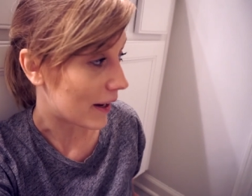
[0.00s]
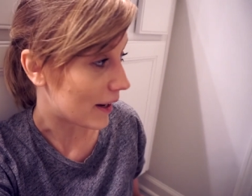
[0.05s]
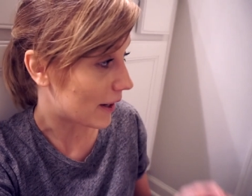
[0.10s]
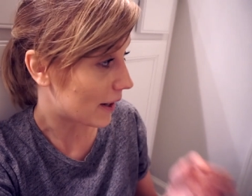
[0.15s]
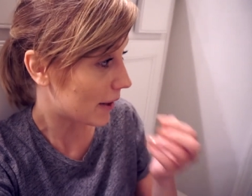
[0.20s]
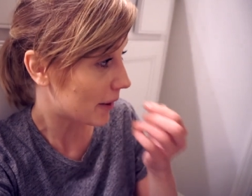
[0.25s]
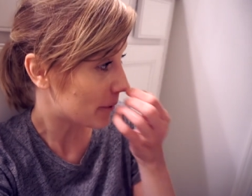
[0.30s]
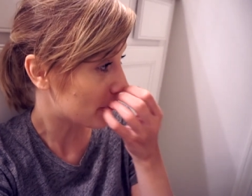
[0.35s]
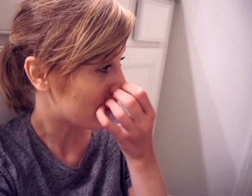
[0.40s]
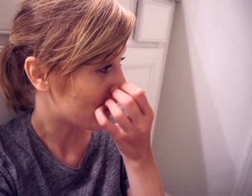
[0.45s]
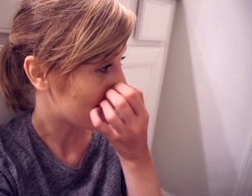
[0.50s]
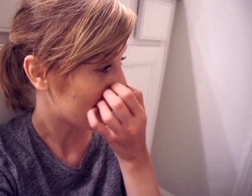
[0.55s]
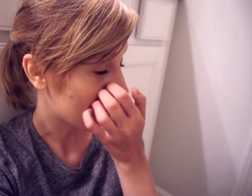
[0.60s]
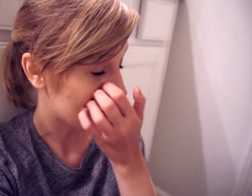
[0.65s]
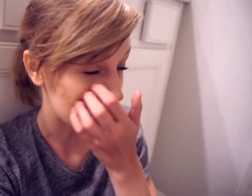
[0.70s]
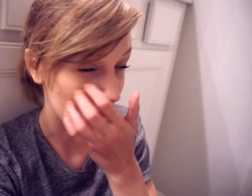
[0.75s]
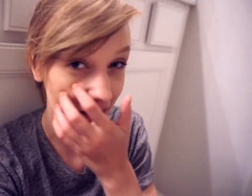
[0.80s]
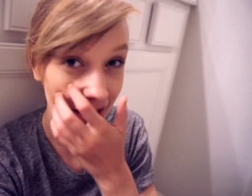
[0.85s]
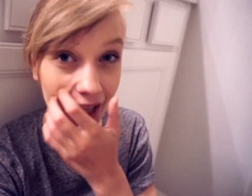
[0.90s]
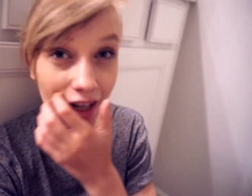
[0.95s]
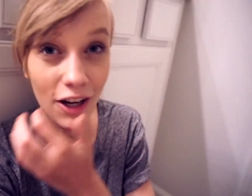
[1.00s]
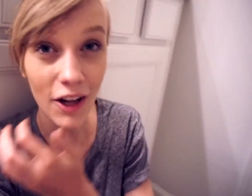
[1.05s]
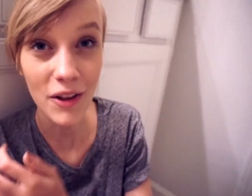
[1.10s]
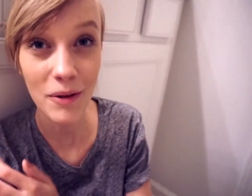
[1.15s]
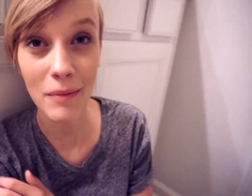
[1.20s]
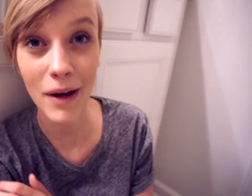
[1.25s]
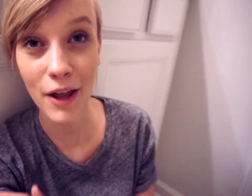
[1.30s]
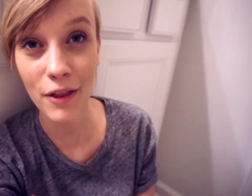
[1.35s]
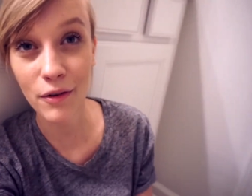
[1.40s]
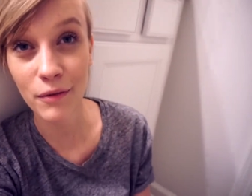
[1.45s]
Um, I'm sitting on
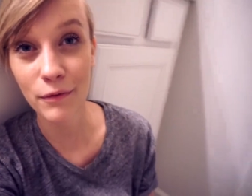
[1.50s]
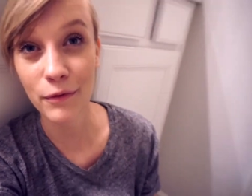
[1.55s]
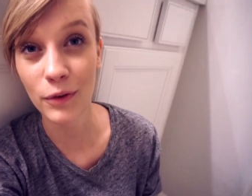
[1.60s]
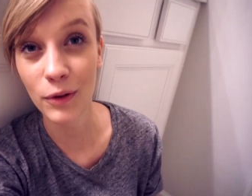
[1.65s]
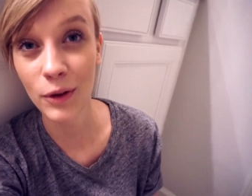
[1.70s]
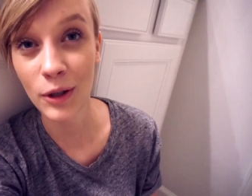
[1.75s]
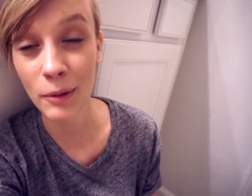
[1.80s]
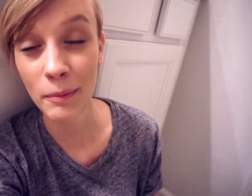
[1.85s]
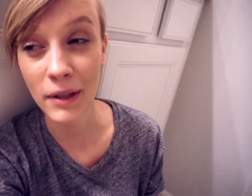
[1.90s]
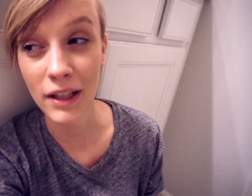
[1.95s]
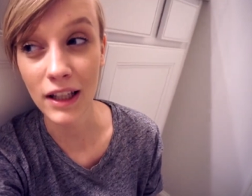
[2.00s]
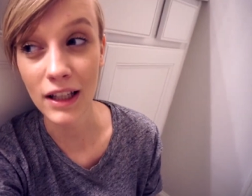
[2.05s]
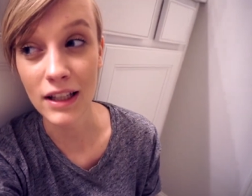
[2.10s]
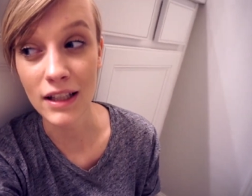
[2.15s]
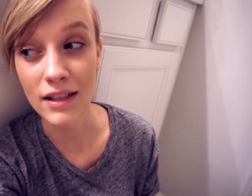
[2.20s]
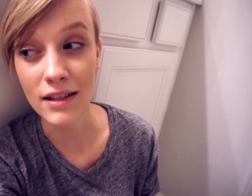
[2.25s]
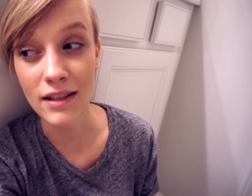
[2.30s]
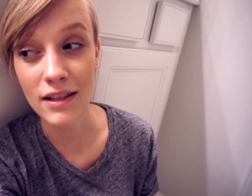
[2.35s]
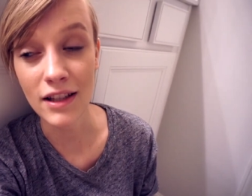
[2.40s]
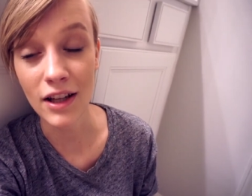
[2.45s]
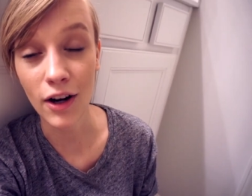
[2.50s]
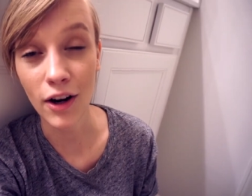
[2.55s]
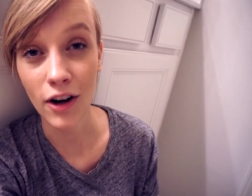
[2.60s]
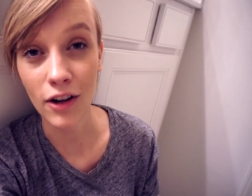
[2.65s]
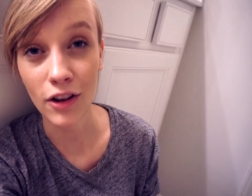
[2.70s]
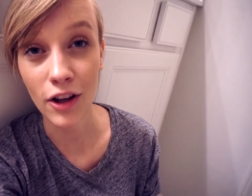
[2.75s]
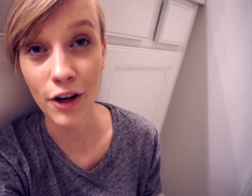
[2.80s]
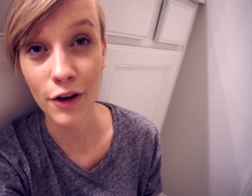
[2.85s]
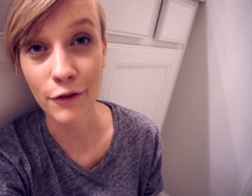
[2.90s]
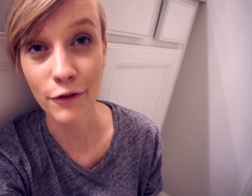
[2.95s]
the bathroom floor because there
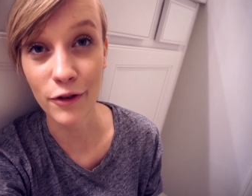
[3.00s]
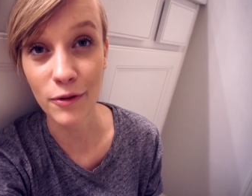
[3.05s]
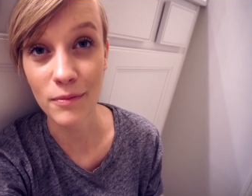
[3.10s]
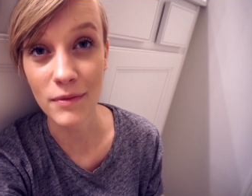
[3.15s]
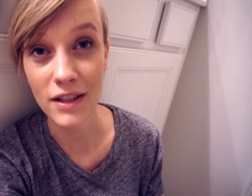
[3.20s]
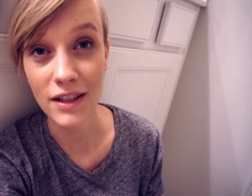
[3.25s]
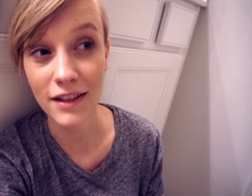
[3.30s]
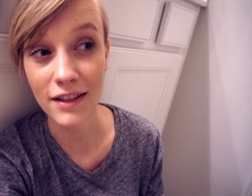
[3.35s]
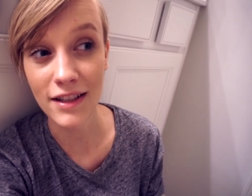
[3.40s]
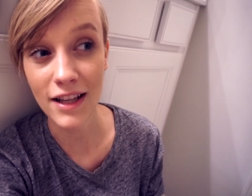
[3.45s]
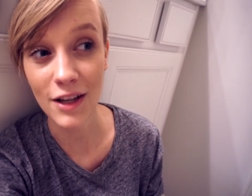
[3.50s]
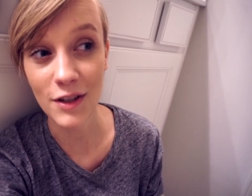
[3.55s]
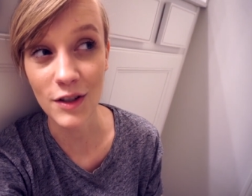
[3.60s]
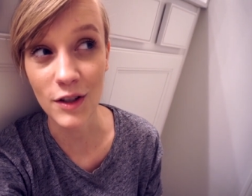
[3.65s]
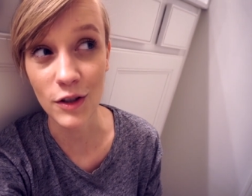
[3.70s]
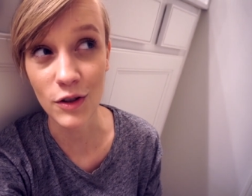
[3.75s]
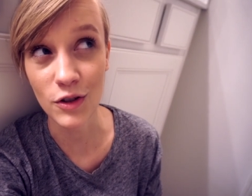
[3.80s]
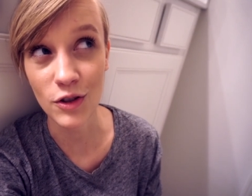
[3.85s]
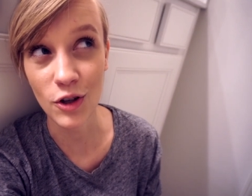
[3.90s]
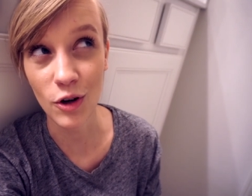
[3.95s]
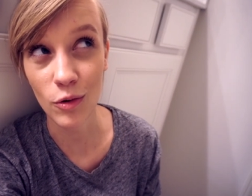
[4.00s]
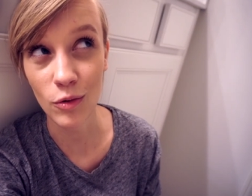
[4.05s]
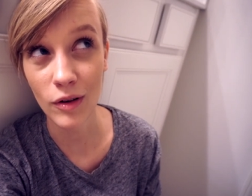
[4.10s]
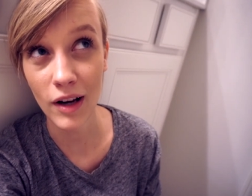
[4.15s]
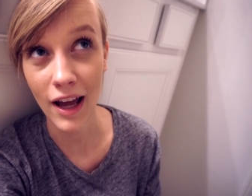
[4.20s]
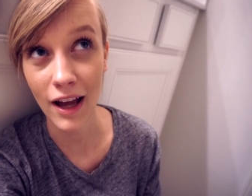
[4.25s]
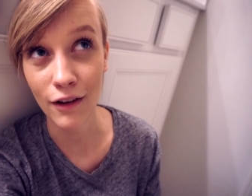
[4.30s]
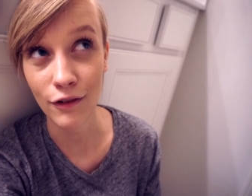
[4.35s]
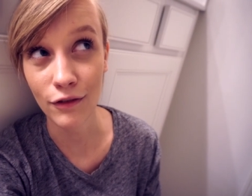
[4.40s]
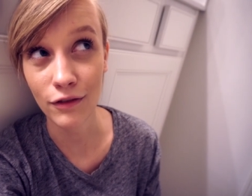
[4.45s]
are a lot of rooms in this house that don't
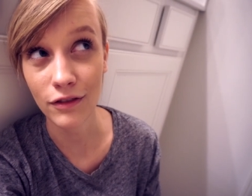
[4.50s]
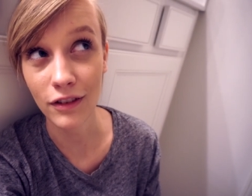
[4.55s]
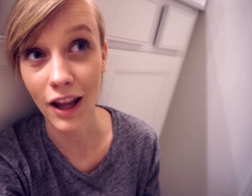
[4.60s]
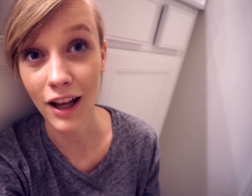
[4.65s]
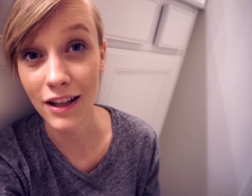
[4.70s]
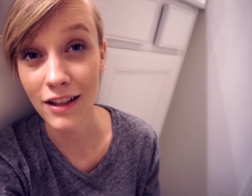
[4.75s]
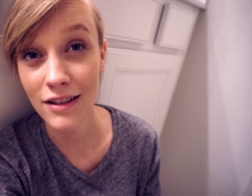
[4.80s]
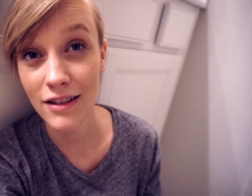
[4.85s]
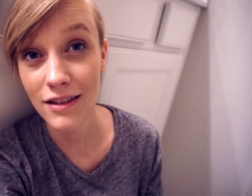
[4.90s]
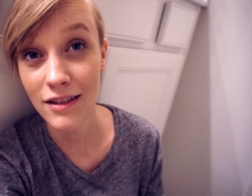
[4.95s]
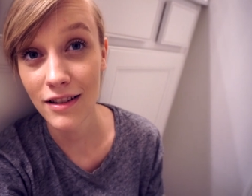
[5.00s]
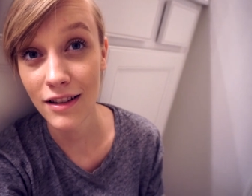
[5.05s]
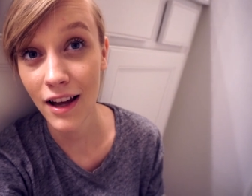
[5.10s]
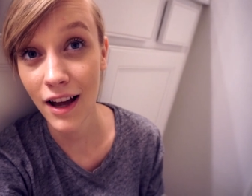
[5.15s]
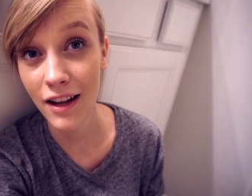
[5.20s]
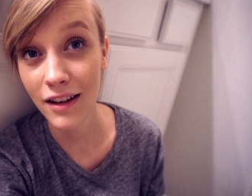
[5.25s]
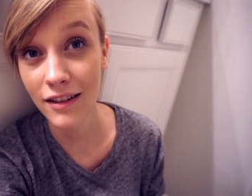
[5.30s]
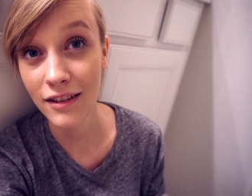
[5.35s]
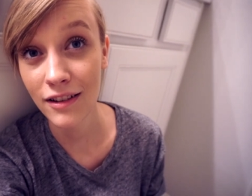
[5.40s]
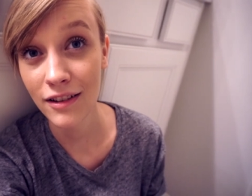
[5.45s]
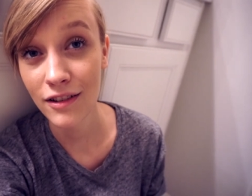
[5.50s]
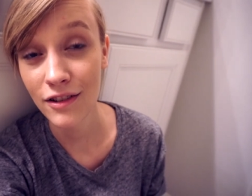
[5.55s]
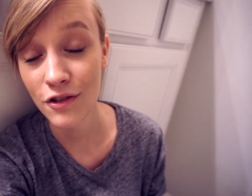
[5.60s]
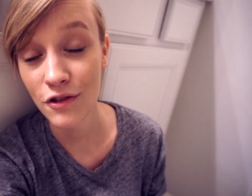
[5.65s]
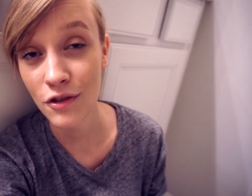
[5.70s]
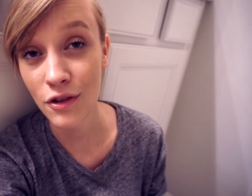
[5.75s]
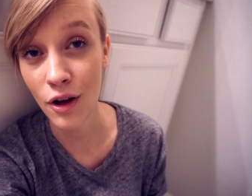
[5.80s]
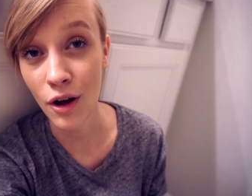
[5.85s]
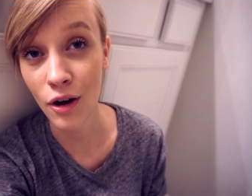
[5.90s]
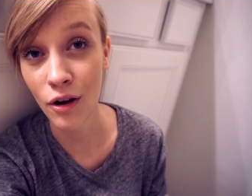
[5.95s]
have lights yet,
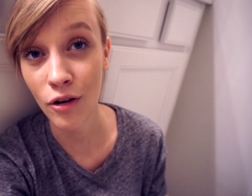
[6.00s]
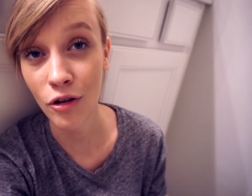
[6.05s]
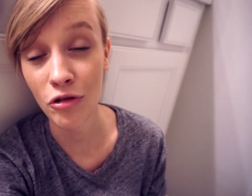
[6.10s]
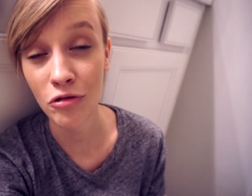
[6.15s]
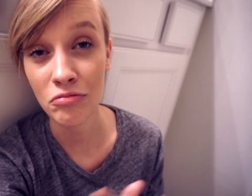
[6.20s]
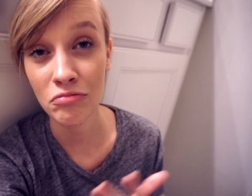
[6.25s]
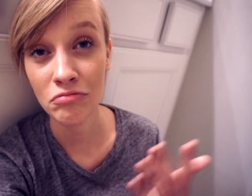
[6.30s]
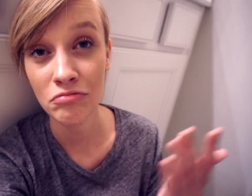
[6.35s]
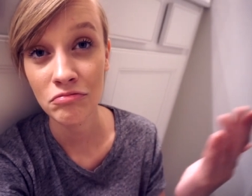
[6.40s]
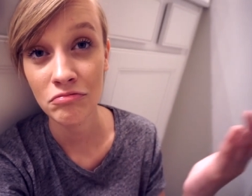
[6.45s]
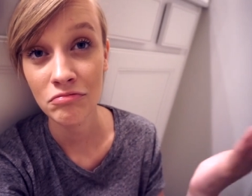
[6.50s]
so